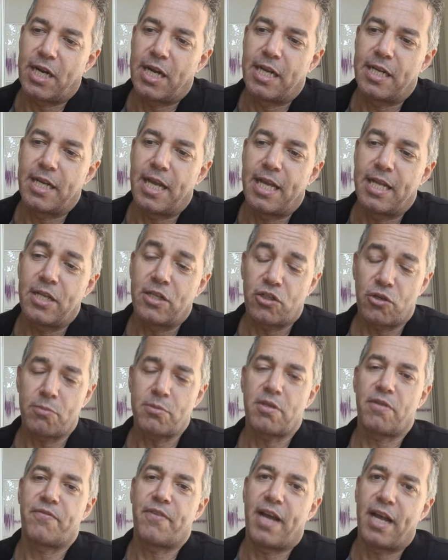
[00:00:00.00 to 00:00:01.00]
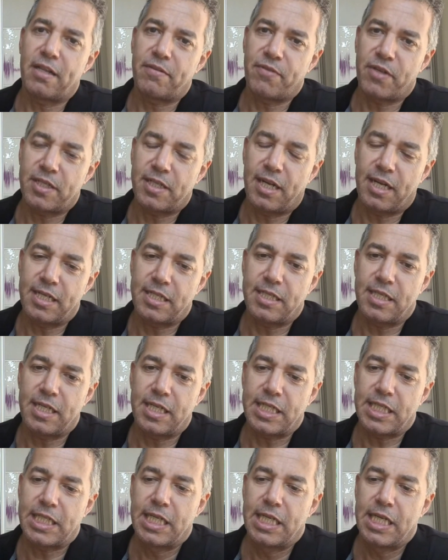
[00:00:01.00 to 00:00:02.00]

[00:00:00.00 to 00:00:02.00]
And in terms of advertisers,